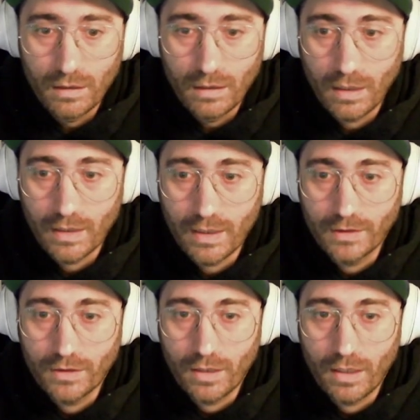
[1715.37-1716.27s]
I
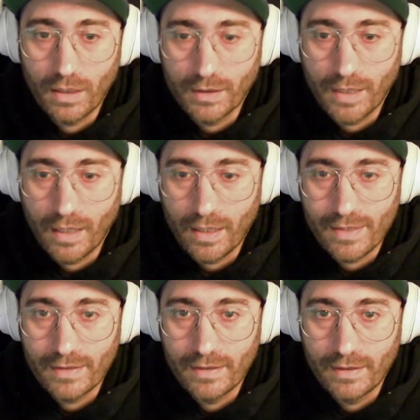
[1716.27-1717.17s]
cannot, yeah, I
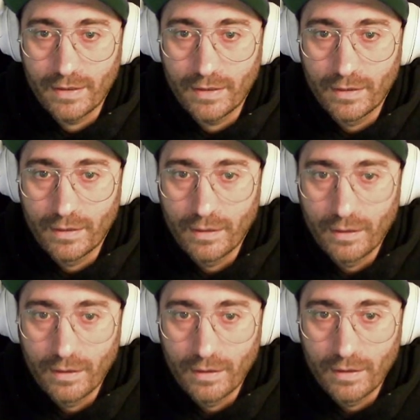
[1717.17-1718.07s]
see the
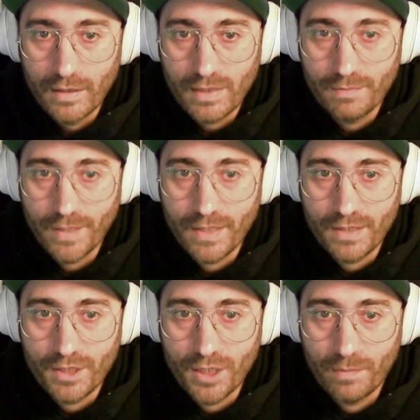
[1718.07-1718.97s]

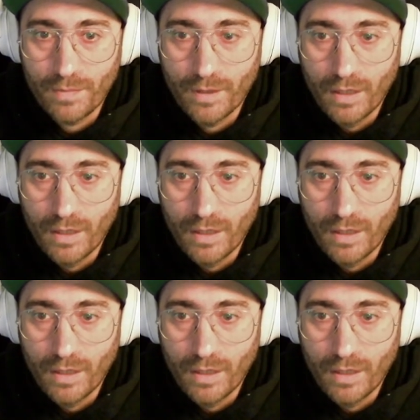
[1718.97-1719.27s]
spaceship.